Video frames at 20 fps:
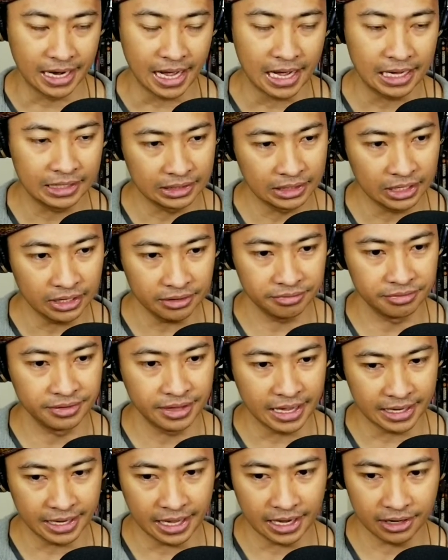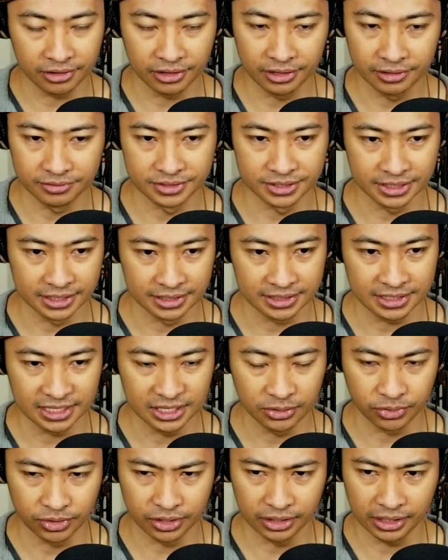I loved that era of Z T
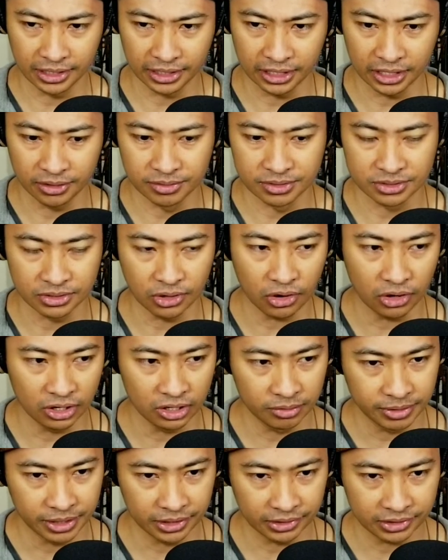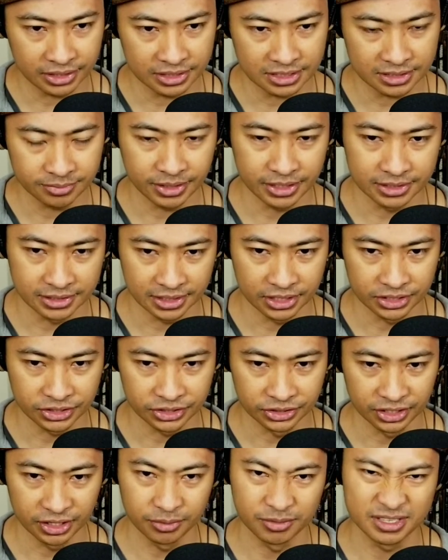where like it was all about
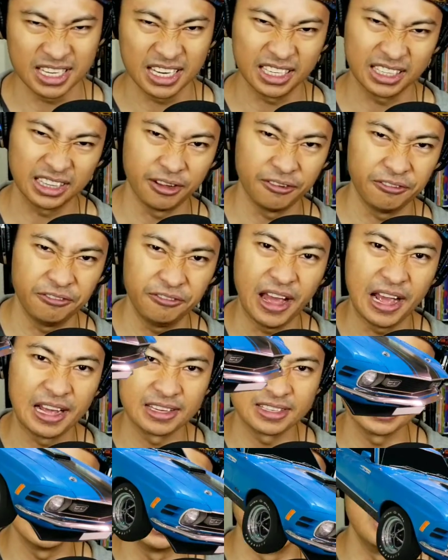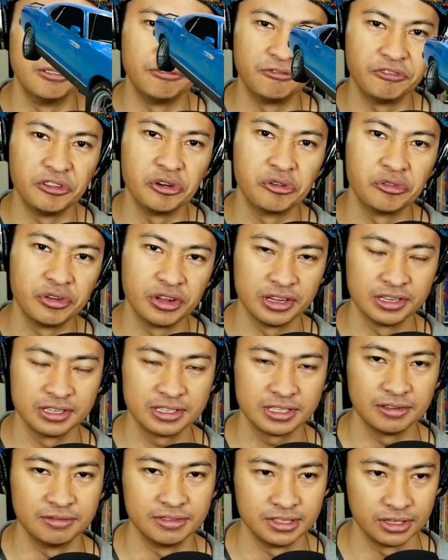customization. It was like the Fast and the Furious
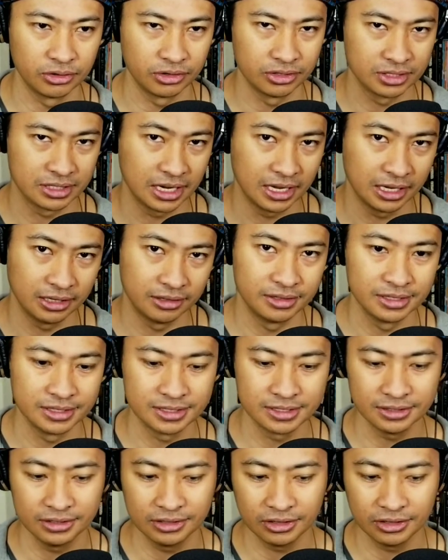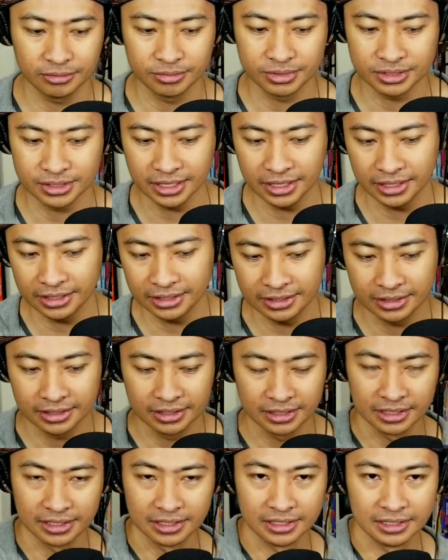of Zero Tolerance, you know saying?
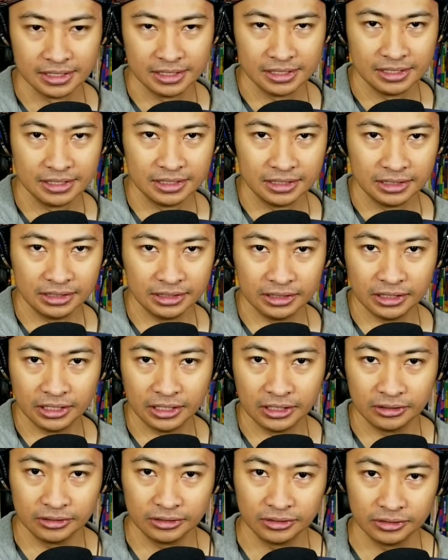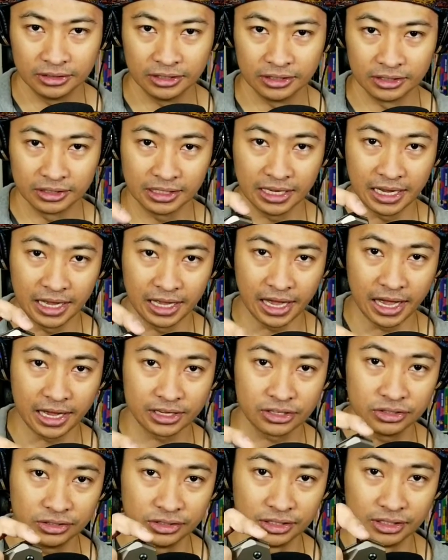You know, look, I
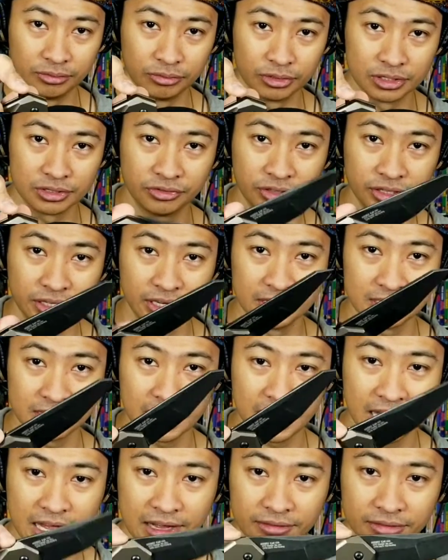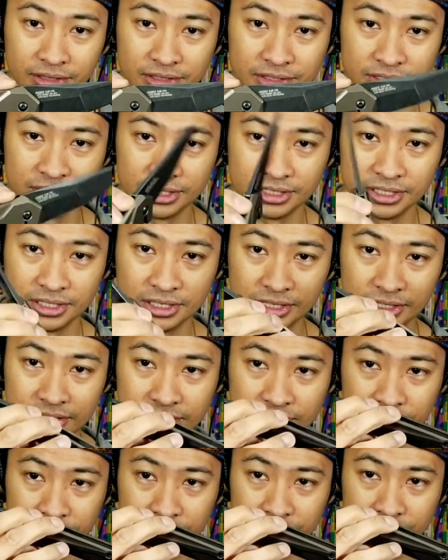actually, what's funny is I have a Z T
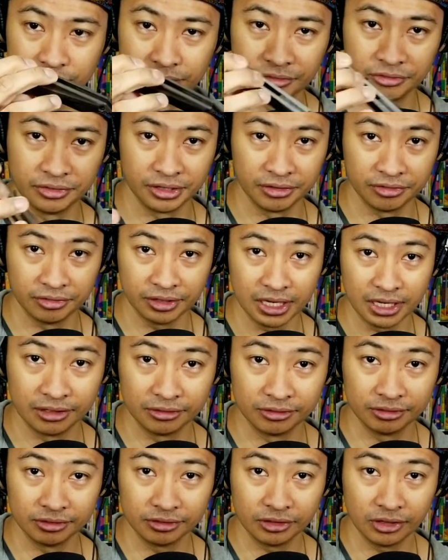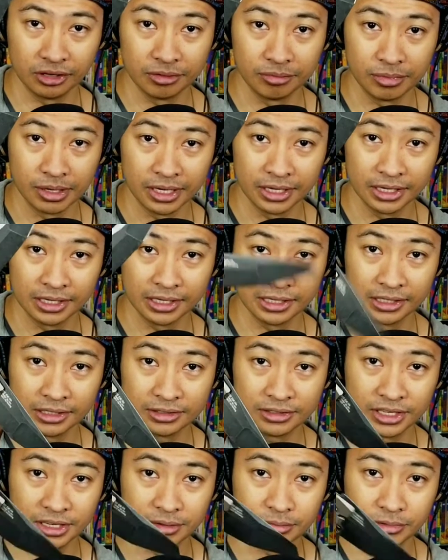zero zero five five on my uh,
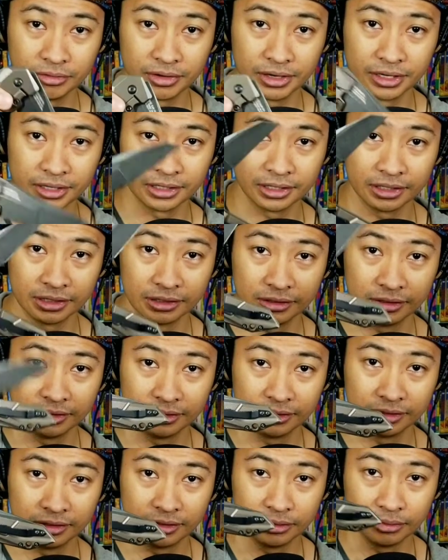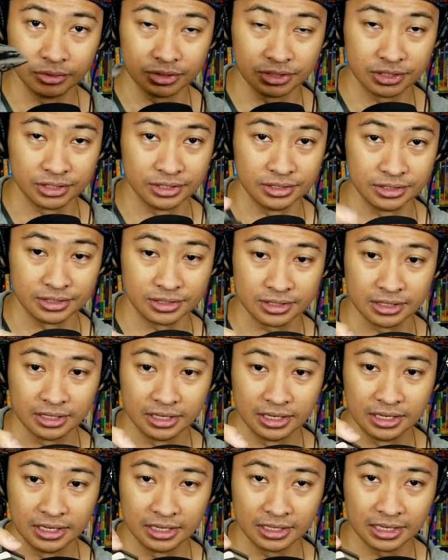table right now, which is
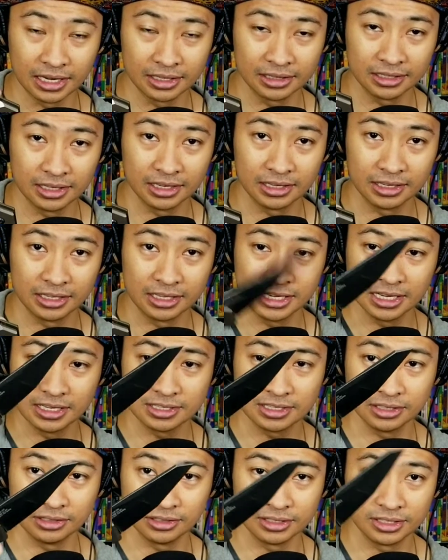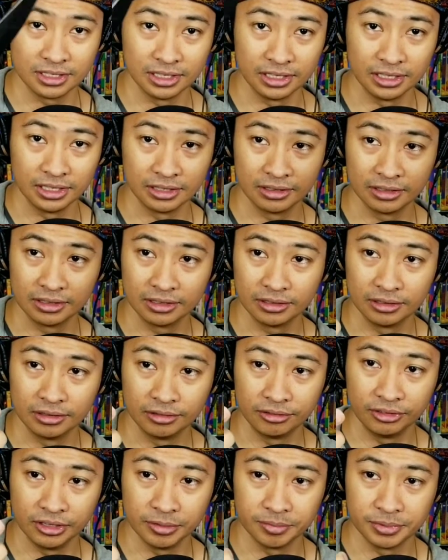got that uh, S L T
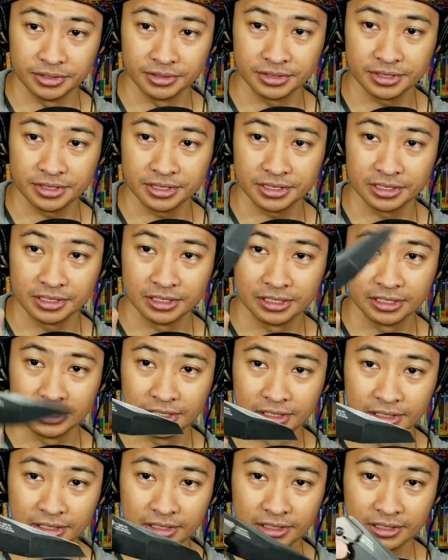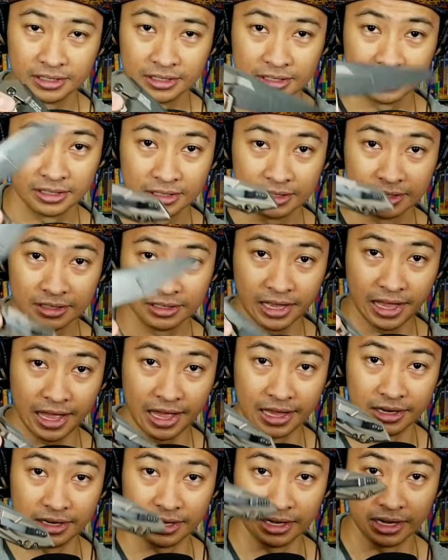flippers,
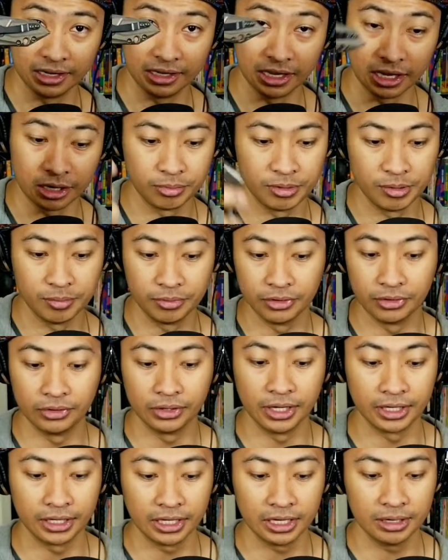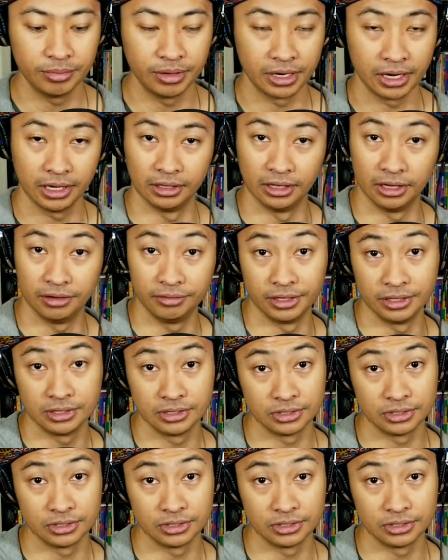and uh, a lot of people don't like it, but I love it.